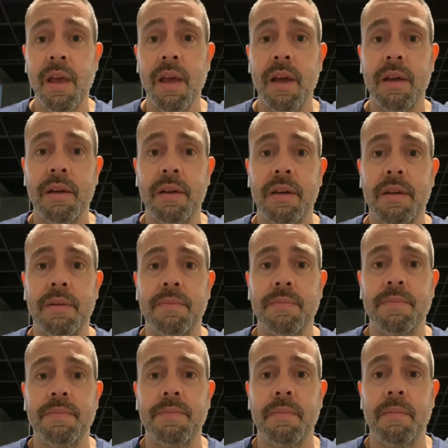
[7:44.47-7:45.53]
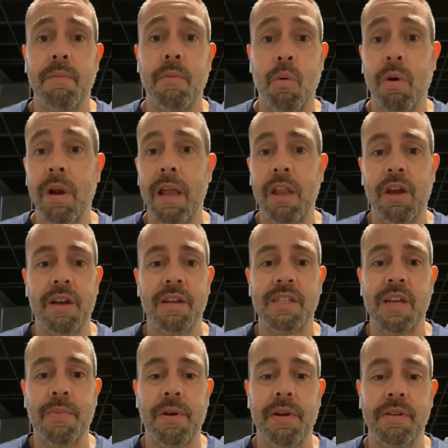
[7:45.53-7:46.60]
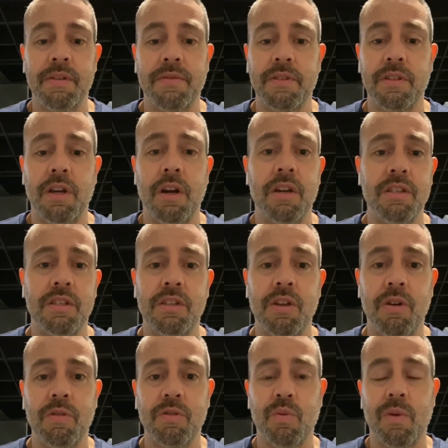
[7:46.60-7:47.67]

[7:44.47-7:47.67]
But we're not looking to step on anyone's toes.